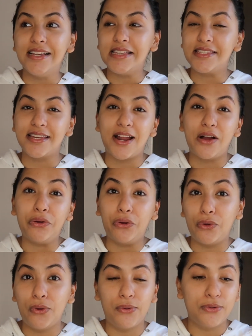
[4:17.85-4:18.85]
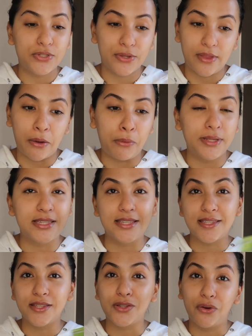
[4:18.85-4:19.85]
set out goals so that once
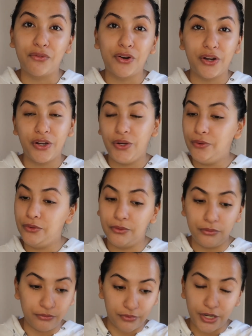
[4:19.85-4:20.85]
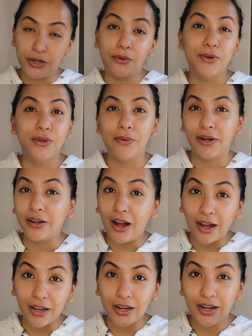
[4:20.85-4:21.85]
this is over, you already know what you want to
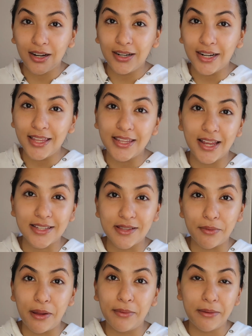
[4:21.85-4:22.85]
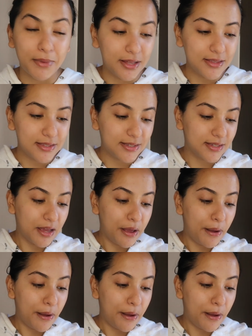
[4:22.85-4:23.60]
conquer in the next upcoming months.